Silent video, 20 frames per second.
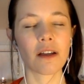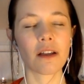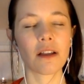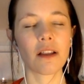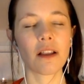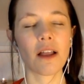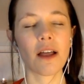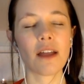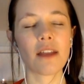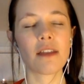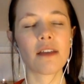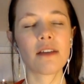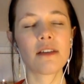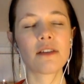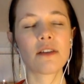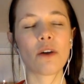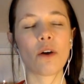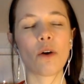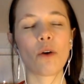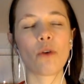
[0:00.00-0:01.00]
let this
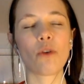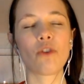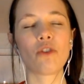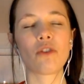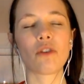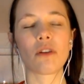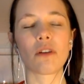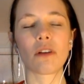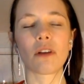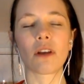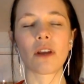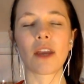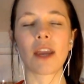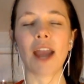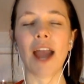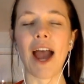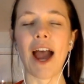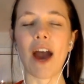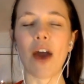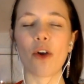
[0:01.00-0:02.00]
ocean
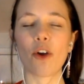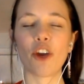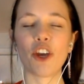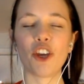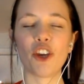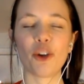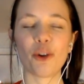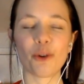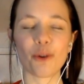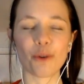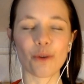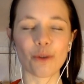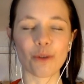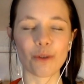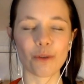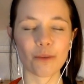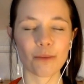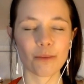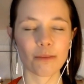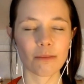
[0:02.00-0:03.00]
carry you,
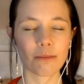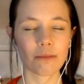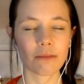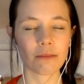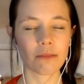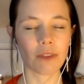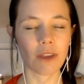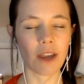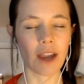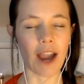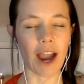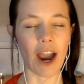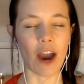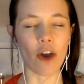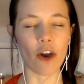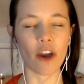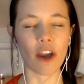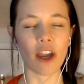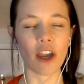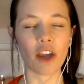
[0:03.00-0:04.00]

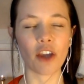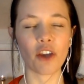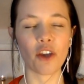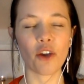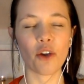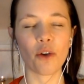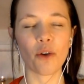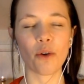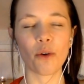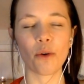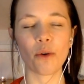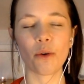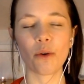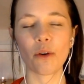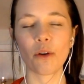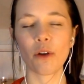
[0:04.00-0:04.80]
carrying you